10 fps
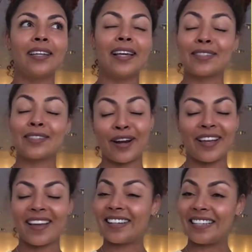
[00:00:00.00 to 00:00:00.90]
is a
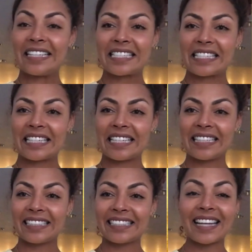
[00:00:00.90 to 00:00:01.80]
very
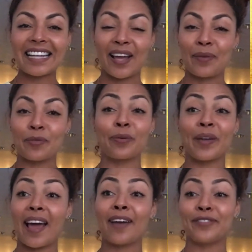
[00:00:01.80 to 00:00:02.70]
uneasy time where we
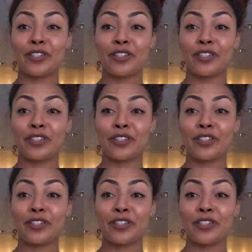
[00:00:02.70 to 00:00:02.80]
have